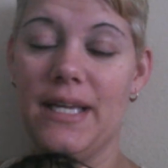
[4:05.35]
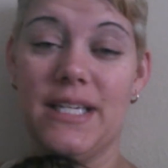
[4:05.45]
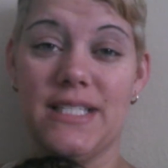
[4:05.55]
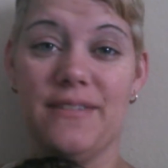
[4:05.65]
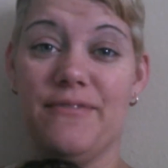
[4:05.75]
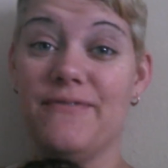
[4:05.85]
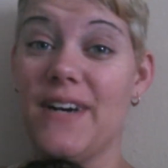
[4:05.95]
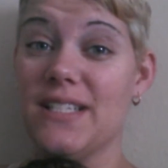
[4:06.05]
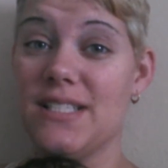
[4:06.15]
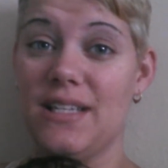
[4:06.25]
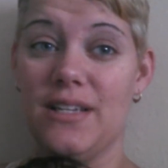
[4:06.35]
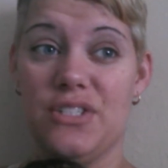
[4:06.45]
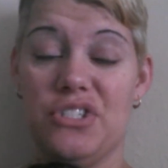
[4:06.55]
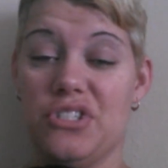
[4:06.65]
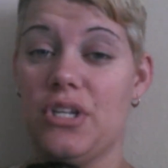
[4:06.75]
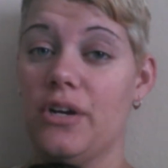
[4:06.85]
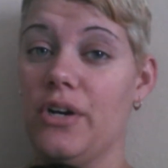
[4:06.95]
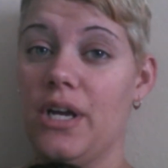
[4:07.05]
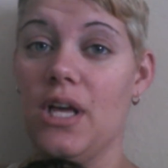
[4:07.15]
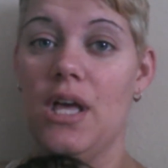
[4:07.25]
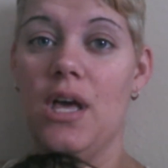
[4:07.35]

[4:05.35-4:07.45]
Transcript: He doesn't fuss unless he's just hungry.